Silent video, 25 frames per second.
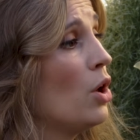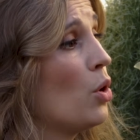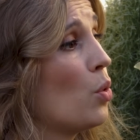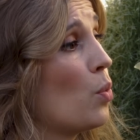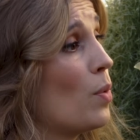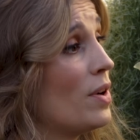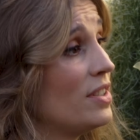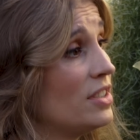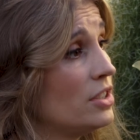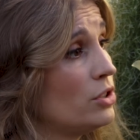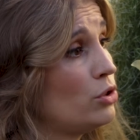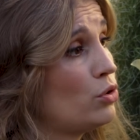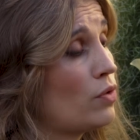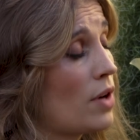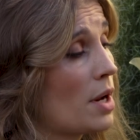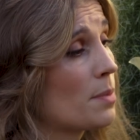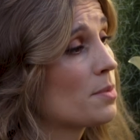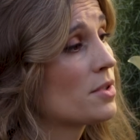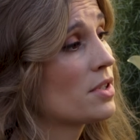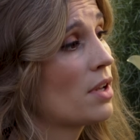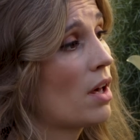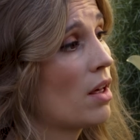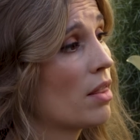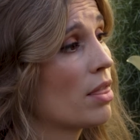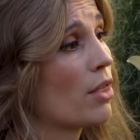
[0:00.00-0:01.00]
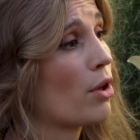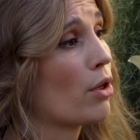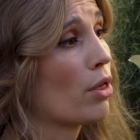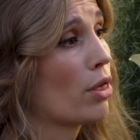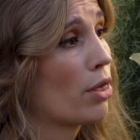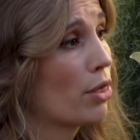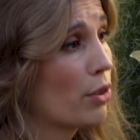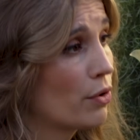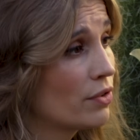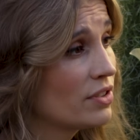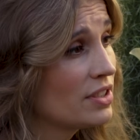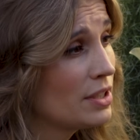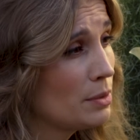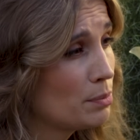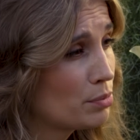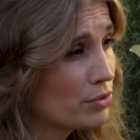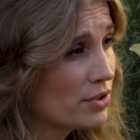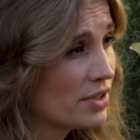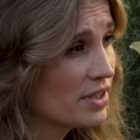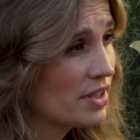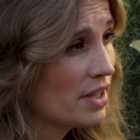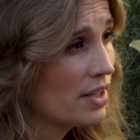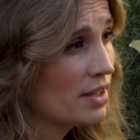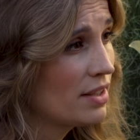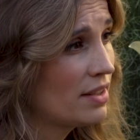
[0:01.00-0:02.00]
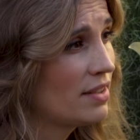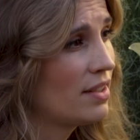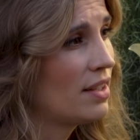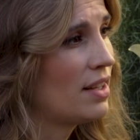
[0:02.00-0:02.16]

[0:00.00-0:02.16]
When it drops under 30%,